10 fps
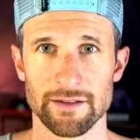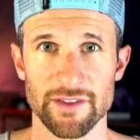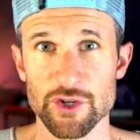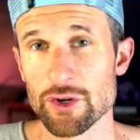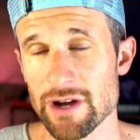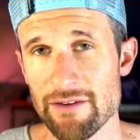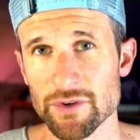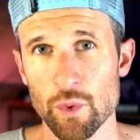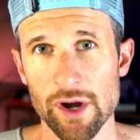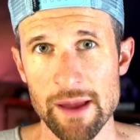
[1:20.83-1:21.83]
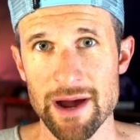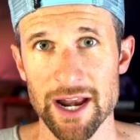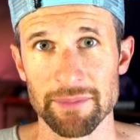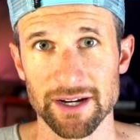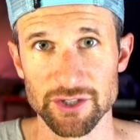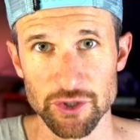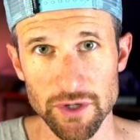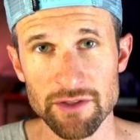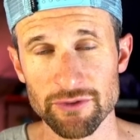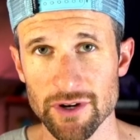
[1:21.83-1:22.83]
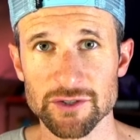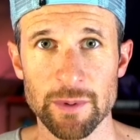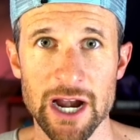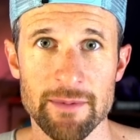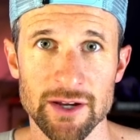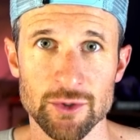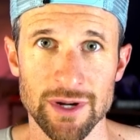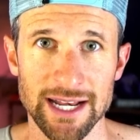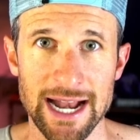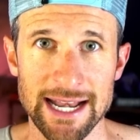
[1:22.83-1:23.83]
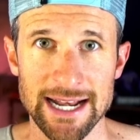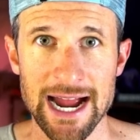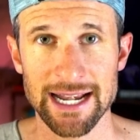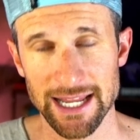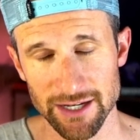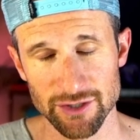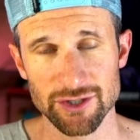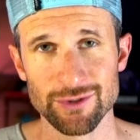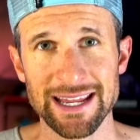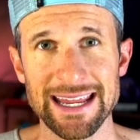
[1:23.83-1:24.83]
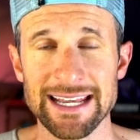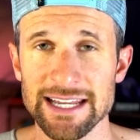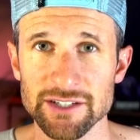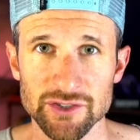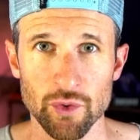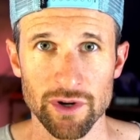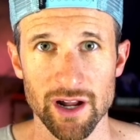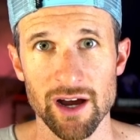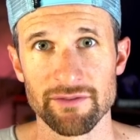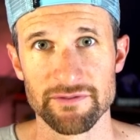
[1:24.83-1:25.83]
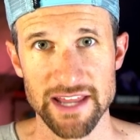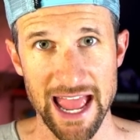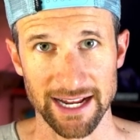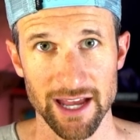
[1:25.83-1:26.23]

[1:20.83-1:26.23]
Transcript: Then you don't have to worry about it because you can throw Spider-Man 2099 into any sort of deck.